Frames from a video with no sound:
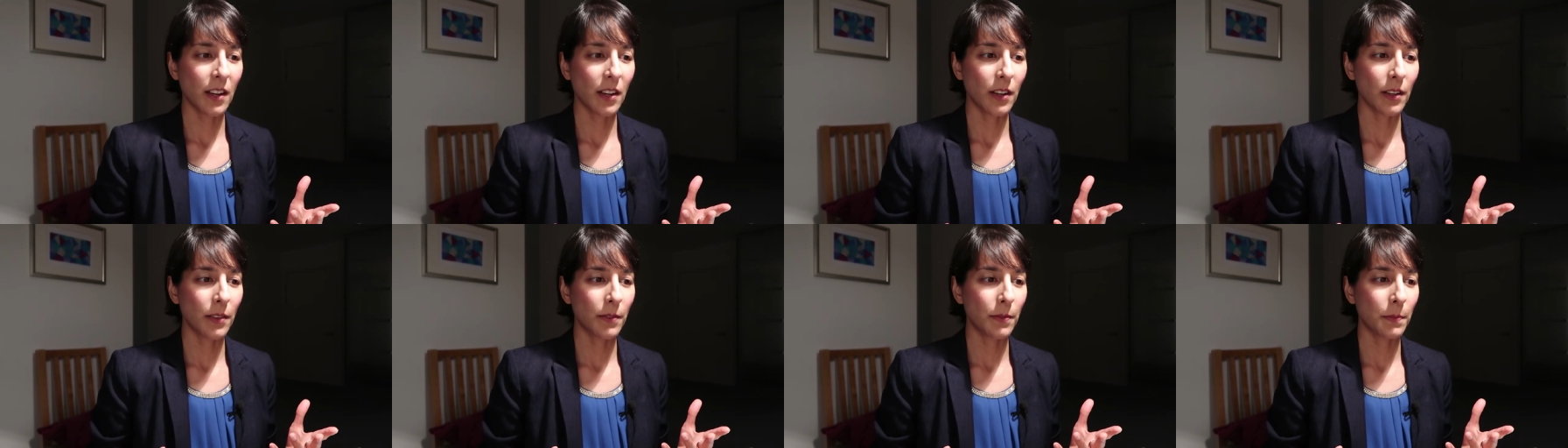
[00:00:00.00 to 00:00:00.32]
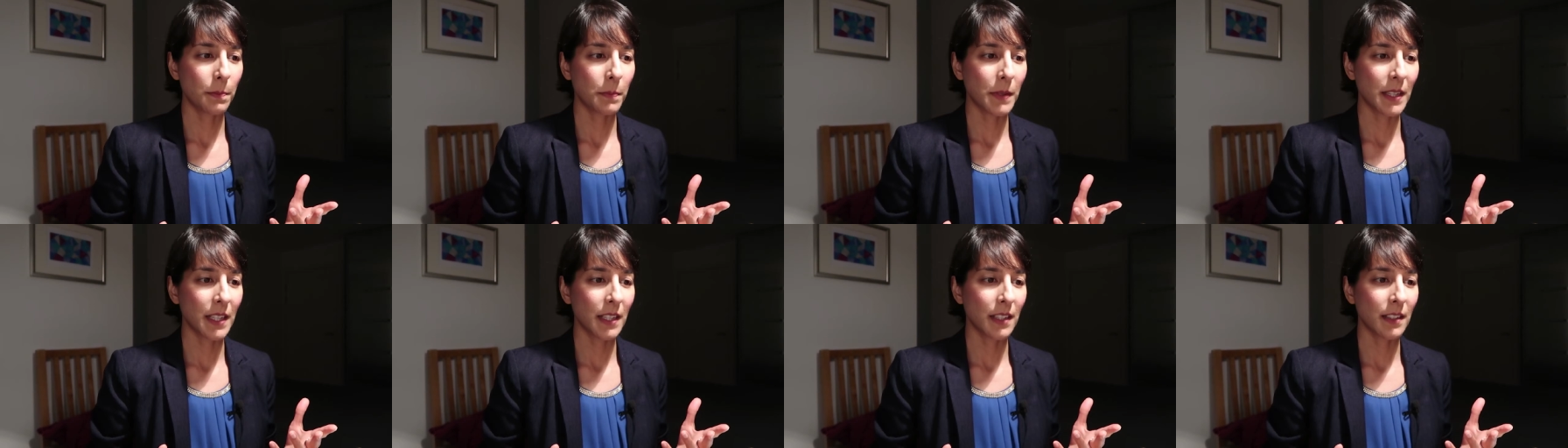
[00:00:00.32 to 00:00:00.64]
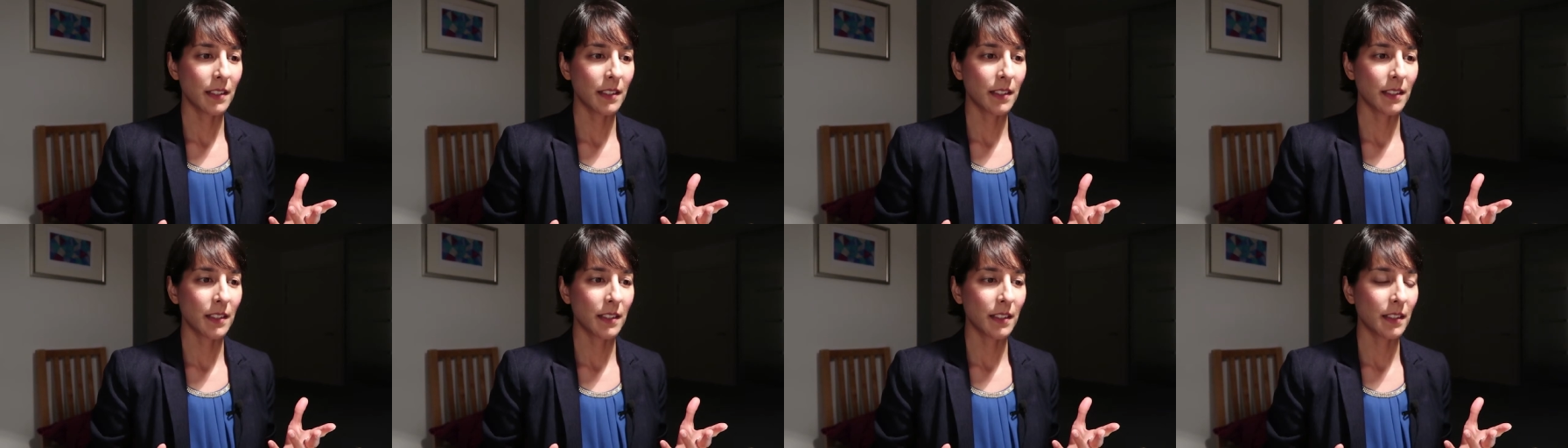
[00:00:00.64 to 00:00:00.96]
I've
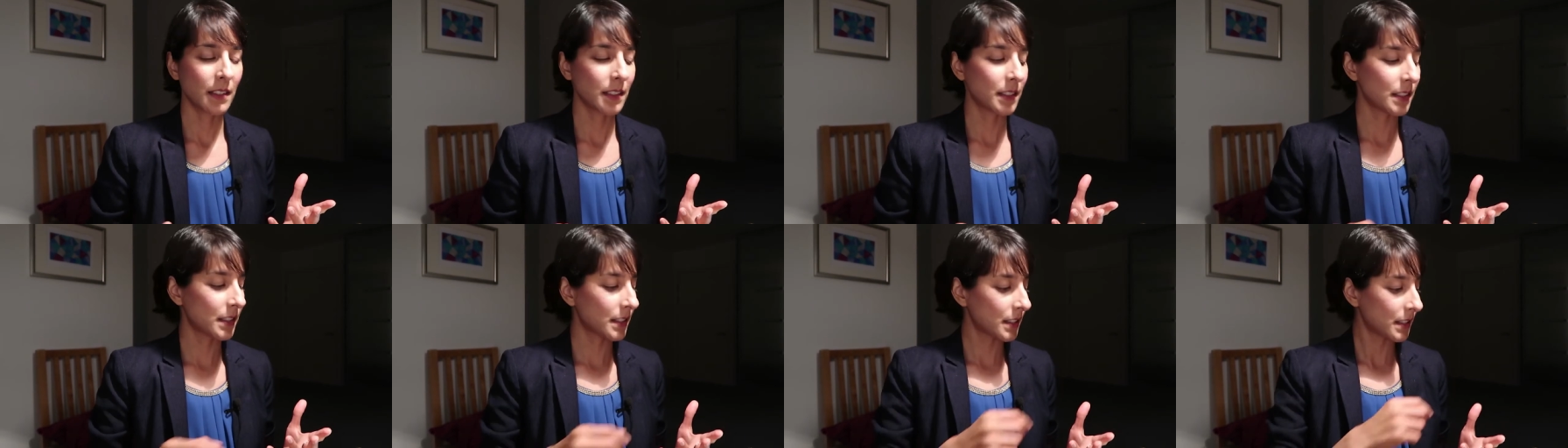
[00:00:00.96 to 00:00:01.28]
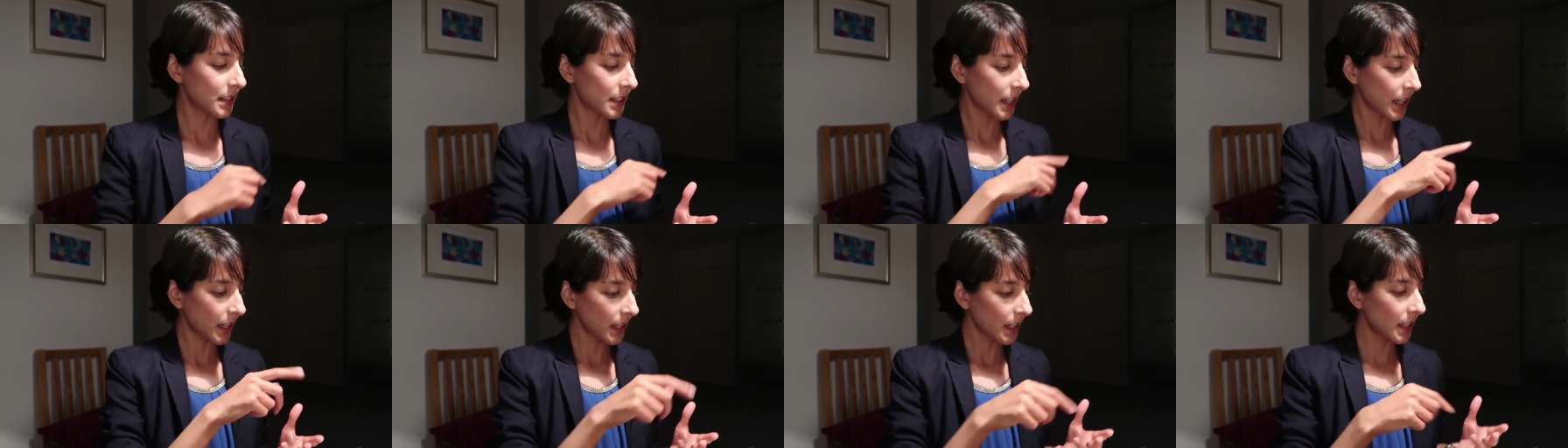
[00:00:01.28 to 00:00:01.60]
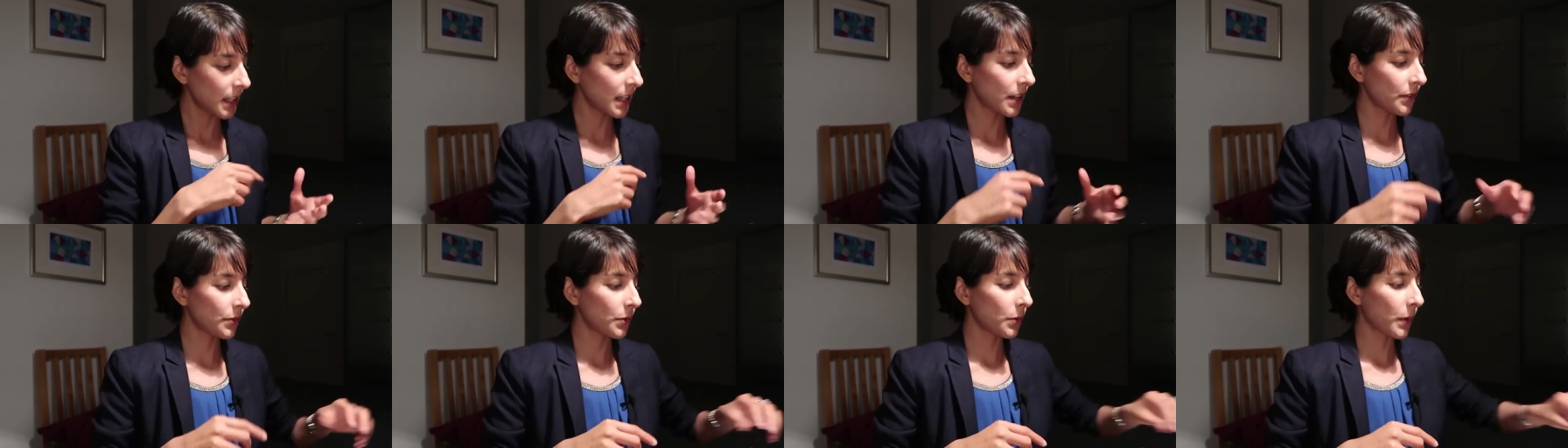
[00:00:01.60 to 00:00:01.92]
been
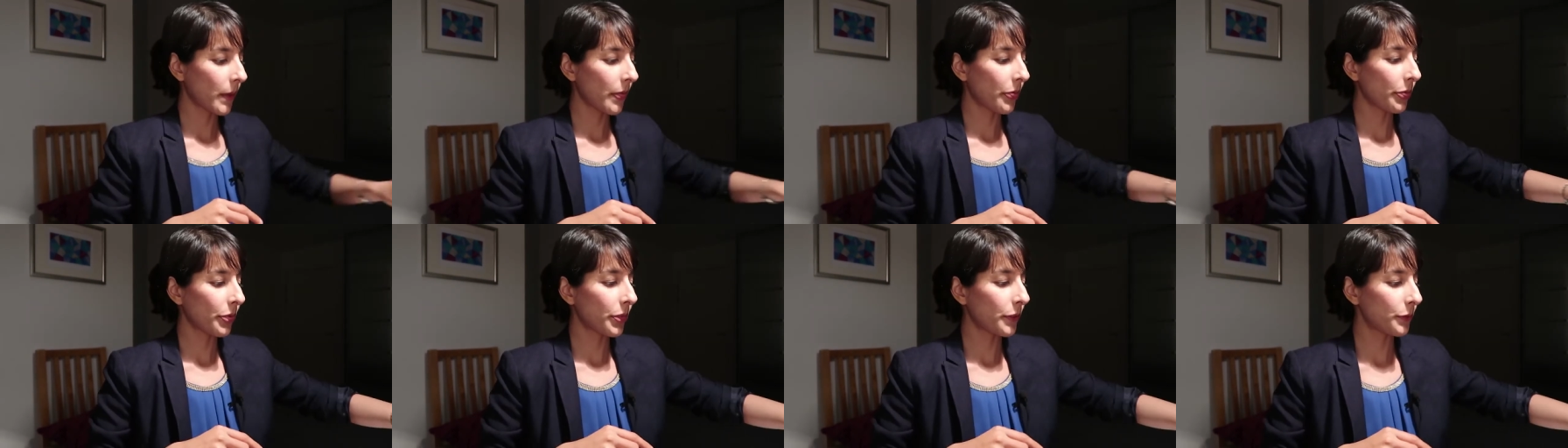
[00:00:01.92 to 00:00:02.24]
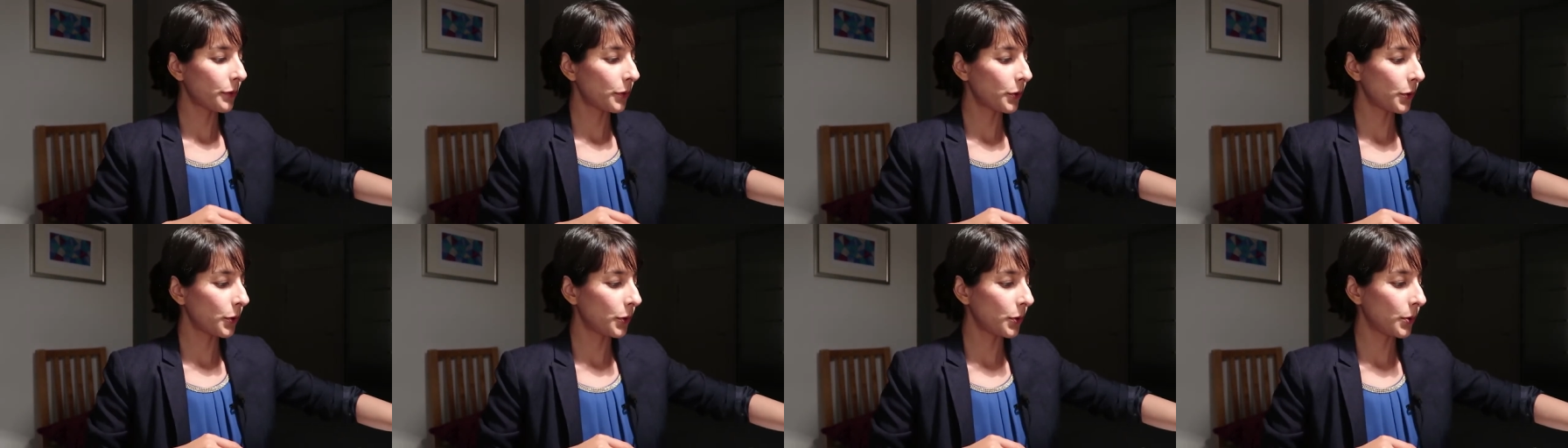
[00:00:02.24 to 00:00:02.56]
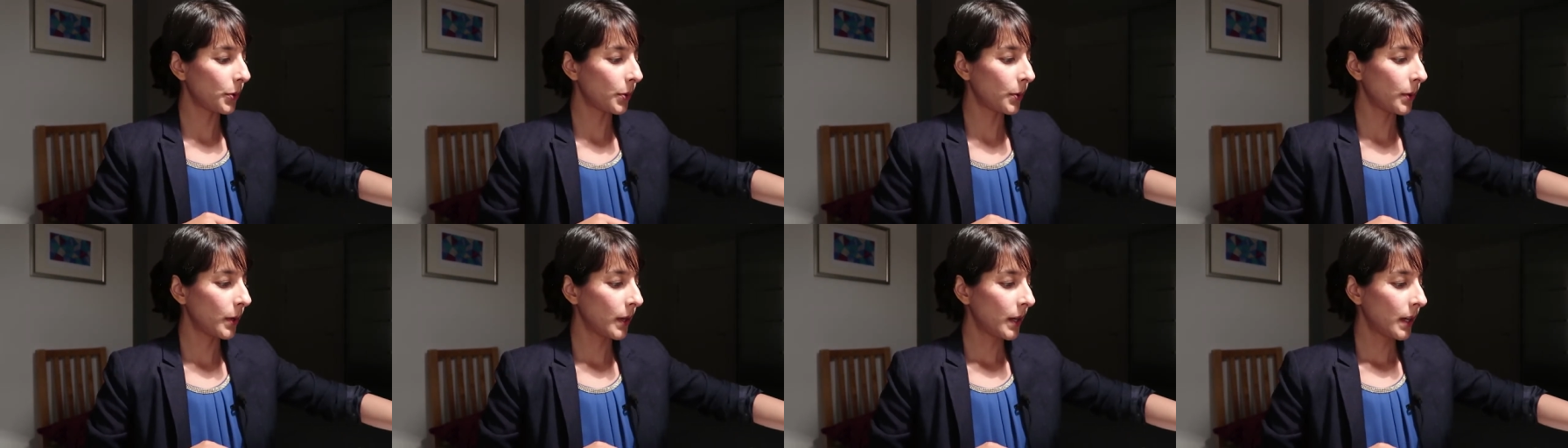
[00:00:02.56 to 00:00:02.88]
taking everyone
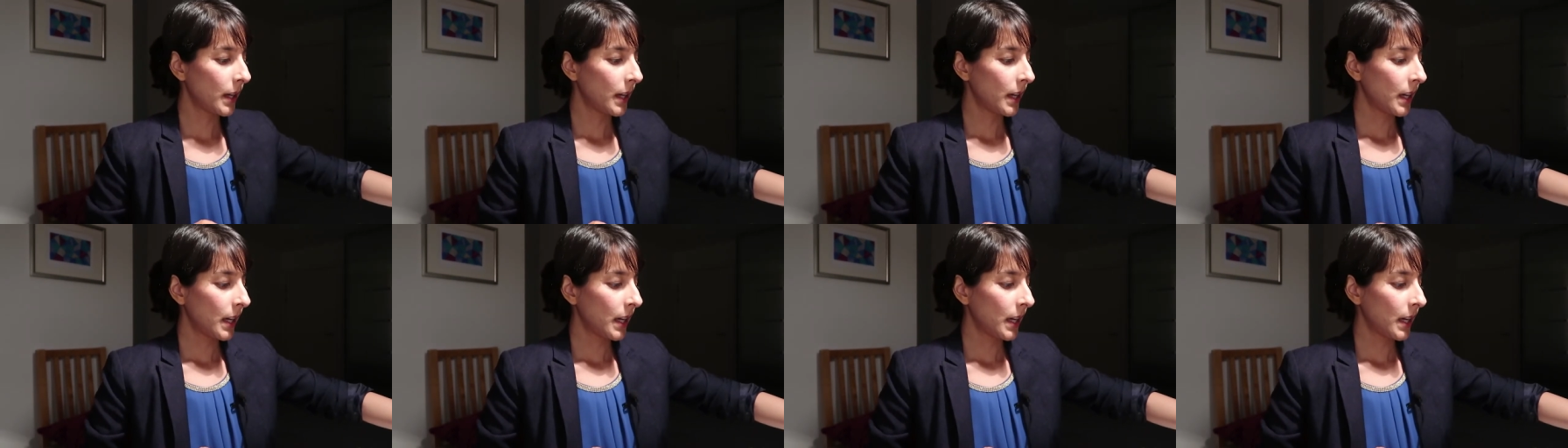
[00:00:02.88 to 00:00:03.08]
through